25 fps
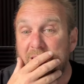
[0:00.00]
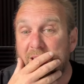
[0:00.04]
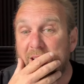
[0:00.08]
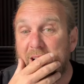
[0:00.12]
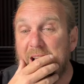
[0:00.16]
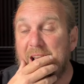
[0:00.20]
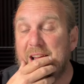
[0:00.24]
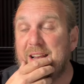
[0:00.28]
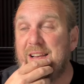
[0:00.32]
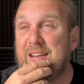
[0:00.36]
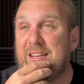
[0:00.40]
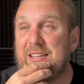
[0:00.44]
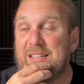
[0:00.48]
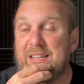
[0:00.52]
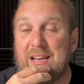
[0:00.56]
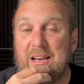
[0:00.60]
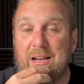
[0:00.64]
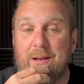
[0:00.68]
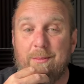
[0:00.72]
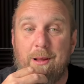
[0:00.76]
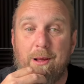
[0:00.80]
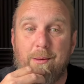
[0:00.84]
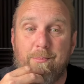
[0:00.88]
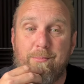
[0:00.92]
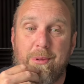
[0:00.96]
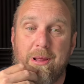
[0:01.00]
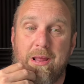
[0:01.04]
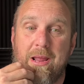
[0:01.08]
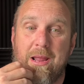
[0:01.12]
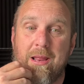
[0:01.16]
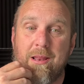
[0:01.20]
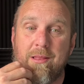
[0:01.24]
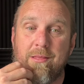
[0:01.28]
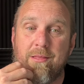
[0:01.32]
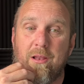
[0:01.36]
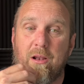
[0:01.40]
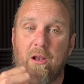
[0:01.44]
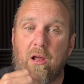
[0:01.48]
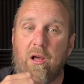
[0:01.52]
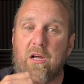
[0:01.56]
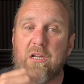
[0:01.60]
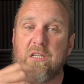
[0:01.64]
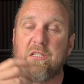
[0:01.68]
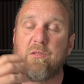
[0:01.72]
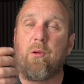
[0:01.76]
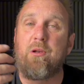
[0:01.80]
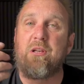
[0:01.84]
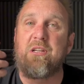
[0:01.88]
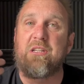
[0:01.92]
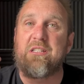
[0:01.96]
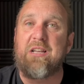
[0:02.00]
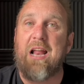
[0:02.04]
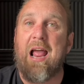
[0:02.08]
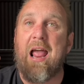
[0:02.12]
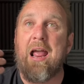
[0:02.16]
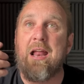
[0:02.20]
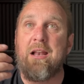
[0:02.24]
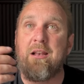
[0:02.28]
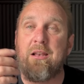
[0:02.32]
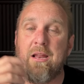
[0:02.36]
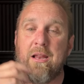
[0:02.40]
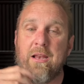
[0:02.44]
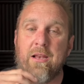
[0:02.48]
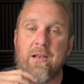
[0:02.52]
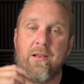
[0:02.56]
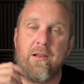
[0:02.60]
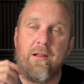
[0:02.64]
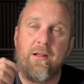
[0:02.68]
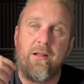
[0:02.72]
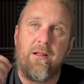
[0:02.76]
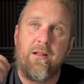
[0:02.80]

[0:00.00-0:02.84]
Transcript: Eddie singing about being the last one standing